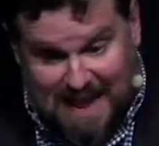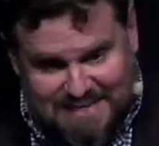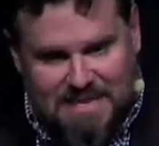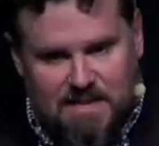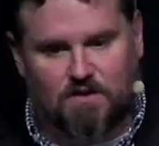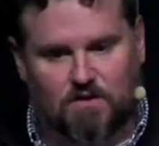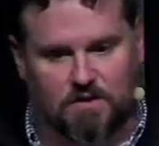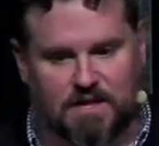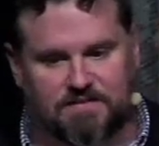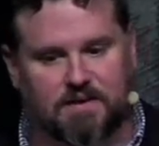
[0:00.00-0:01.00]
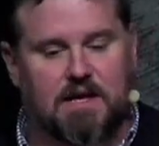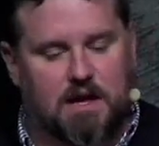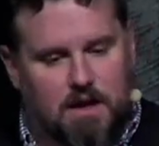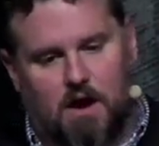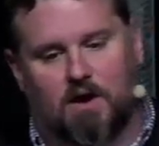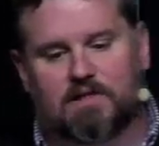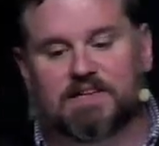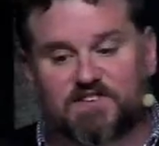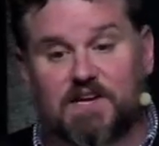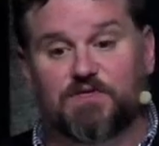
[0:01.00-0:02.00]
identical. It's all right.
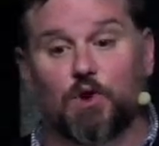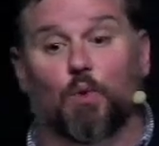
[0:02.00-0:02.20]
Let's get the